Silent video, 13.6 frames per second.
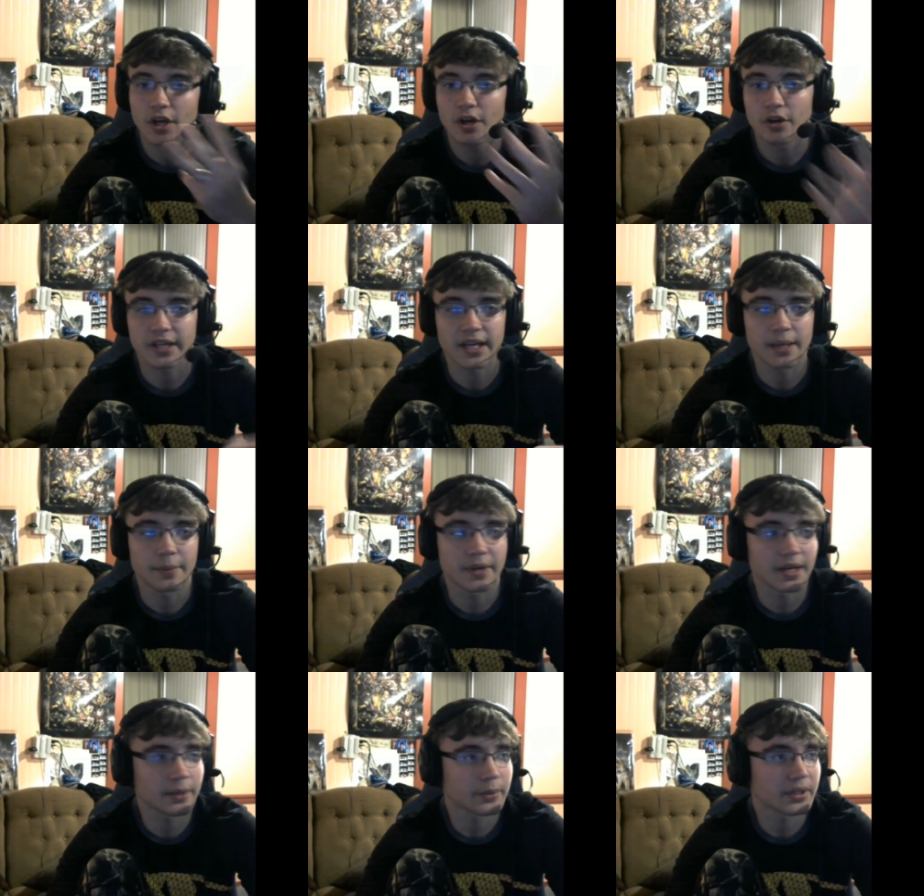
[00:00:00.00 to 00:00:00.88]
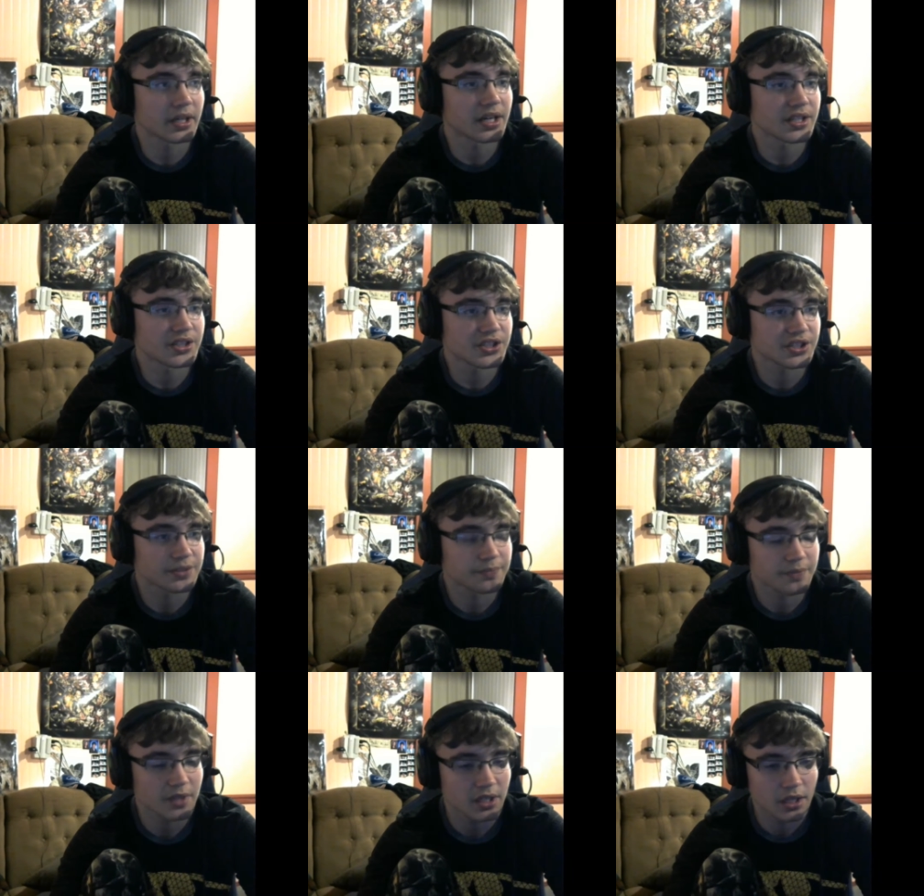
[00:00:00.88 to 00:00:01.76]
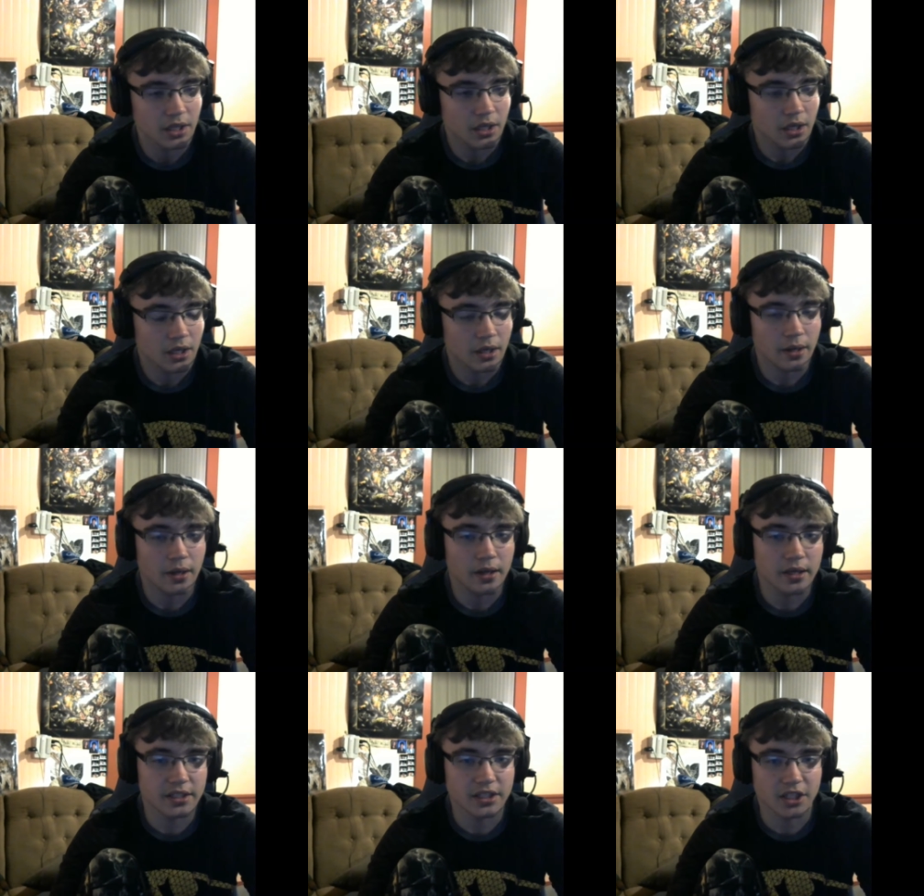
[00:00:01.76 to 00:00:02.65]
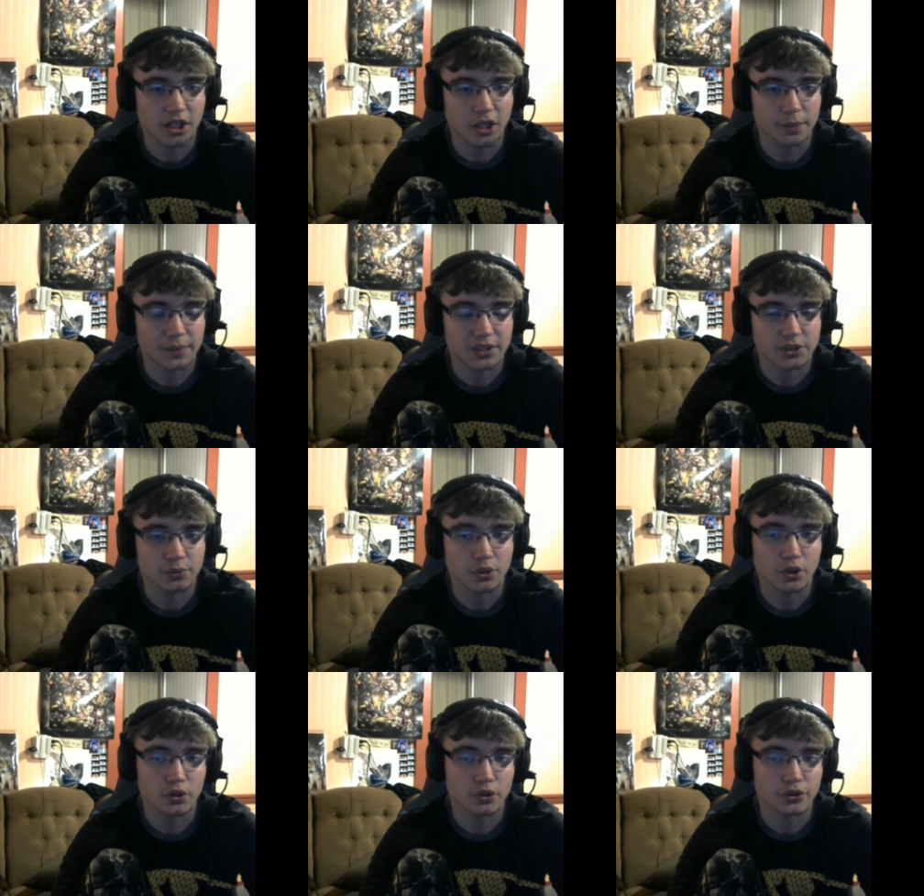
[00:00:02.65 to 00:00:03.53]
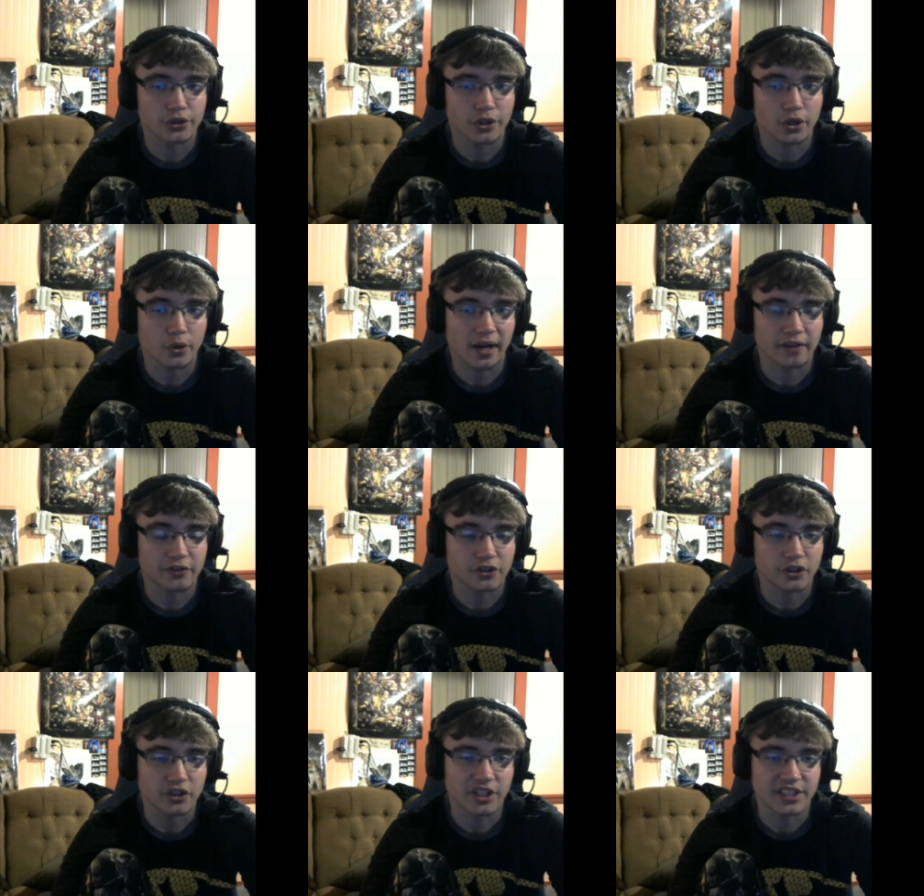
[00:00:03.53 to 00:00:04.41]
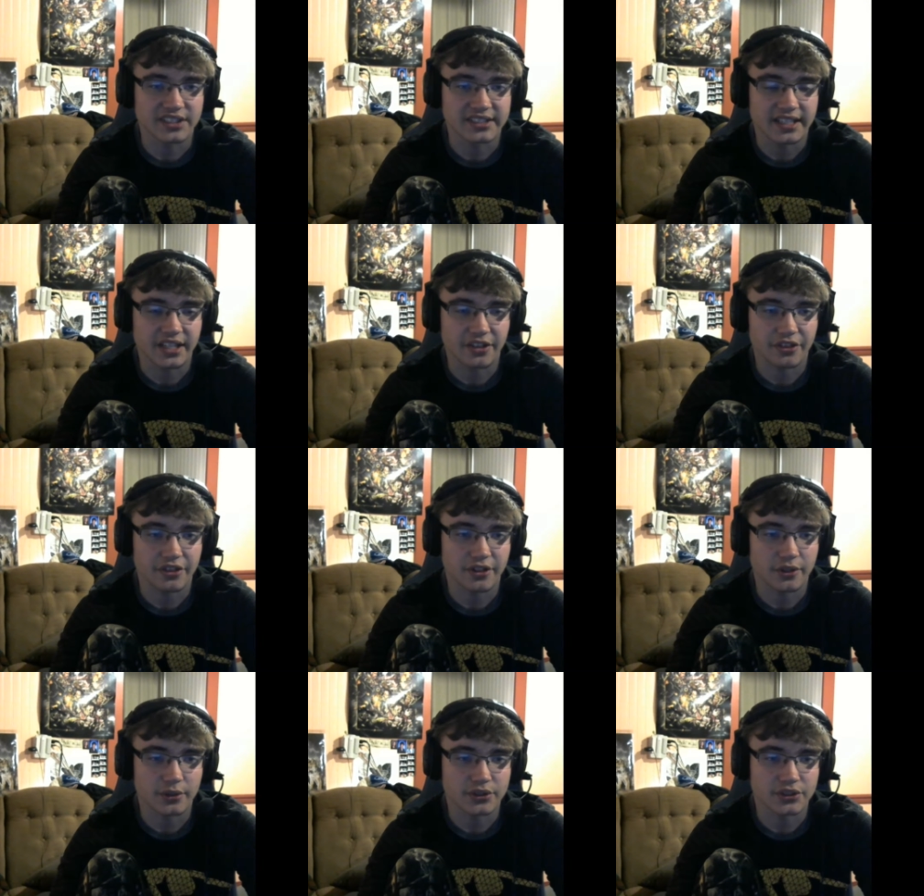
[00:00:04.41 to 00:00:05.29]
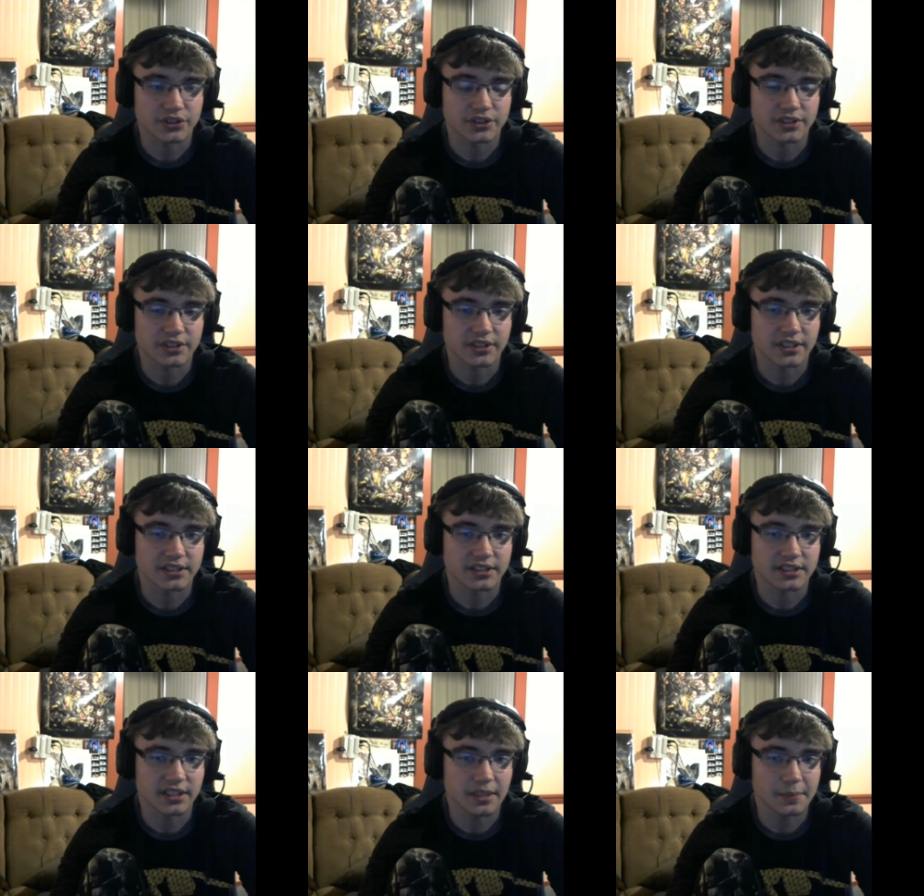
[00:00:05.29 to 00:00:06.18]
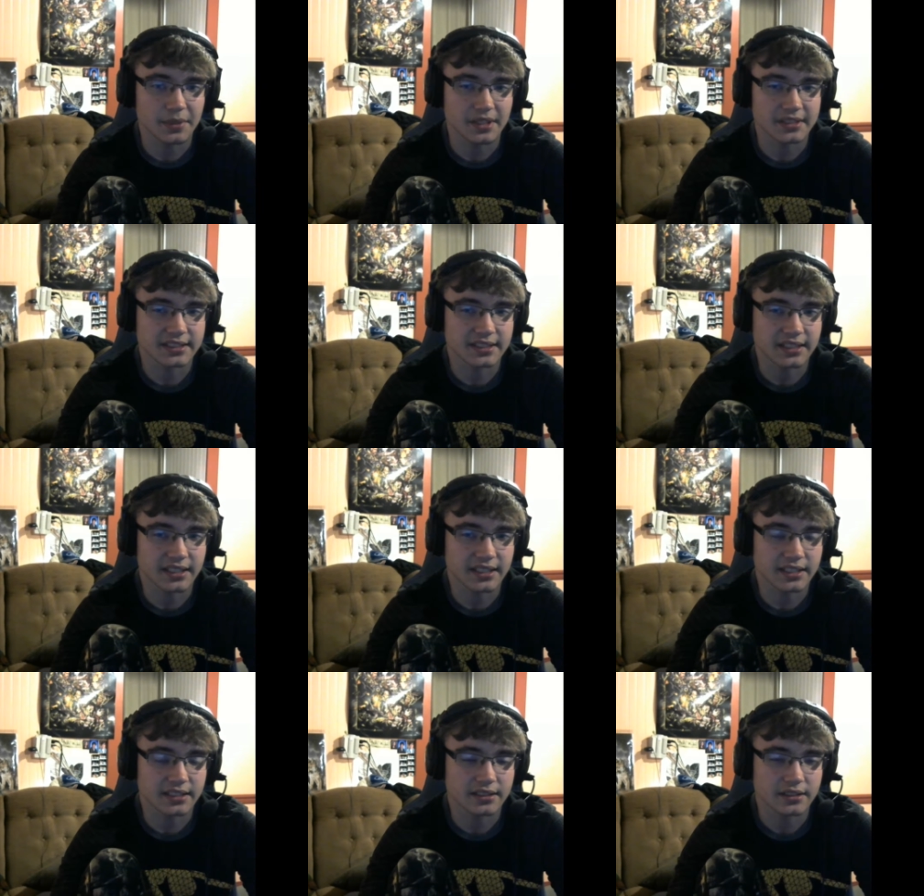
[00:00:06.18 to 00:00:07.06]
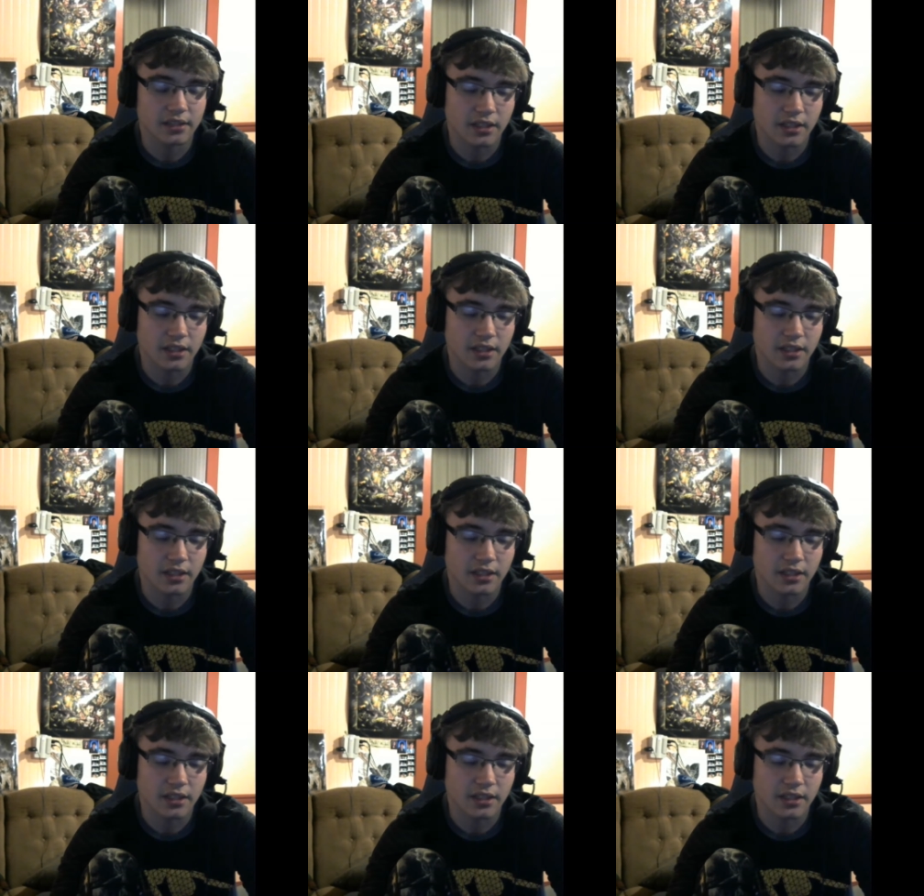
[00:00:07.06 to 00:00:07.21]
Okay, but anyway guys, in the comics we all know after Glenn's death there's this gonna be this king.